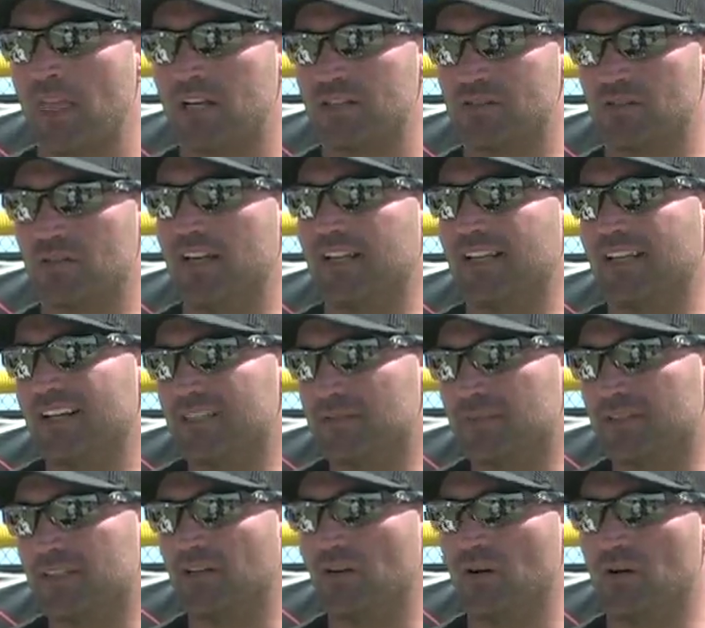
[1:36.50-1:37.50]
so that allows
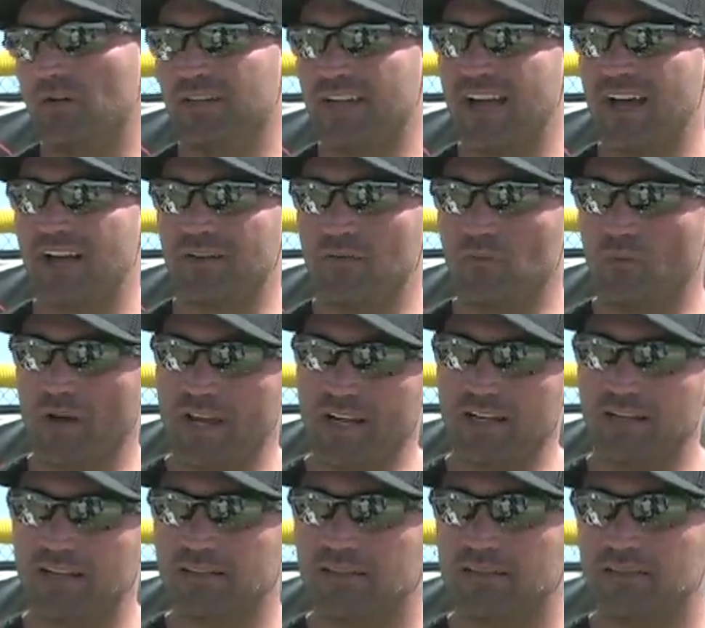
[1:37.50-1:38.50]
me to go down in
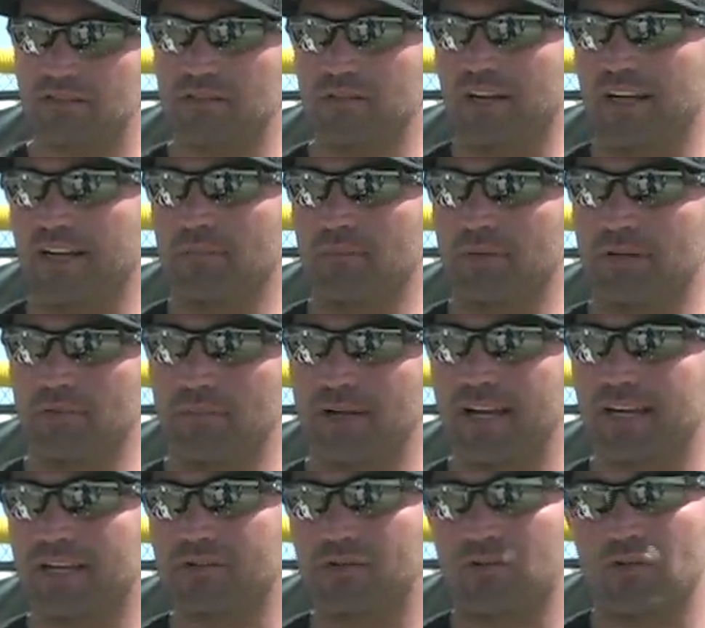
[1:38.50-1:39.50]
weight, so I get better
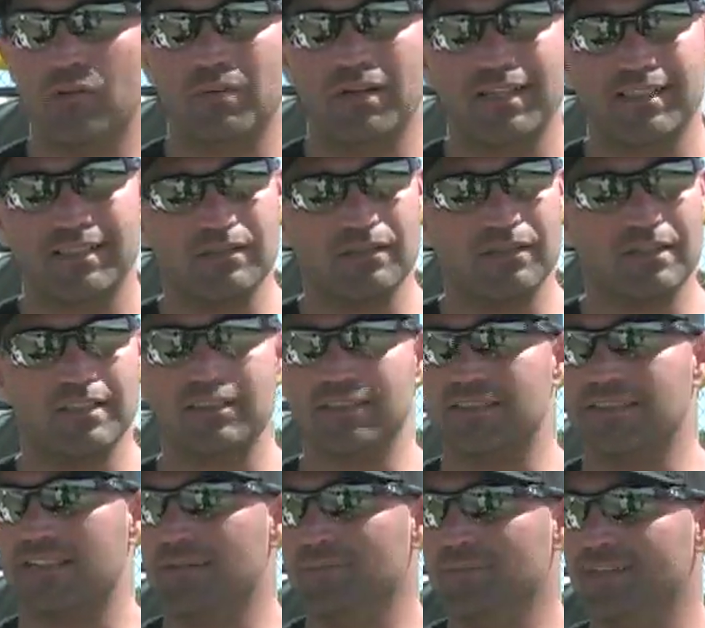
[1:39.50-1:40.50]
bat control, but I still get
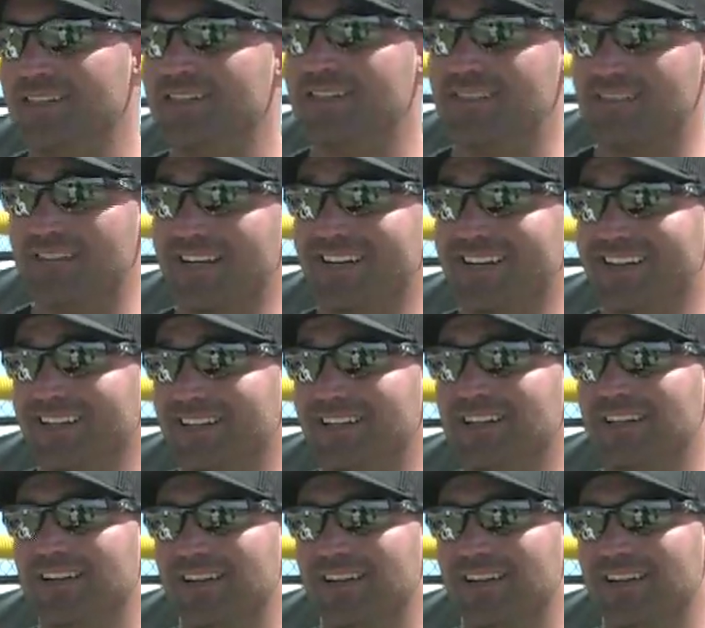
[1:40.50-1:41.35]
the same distance I need.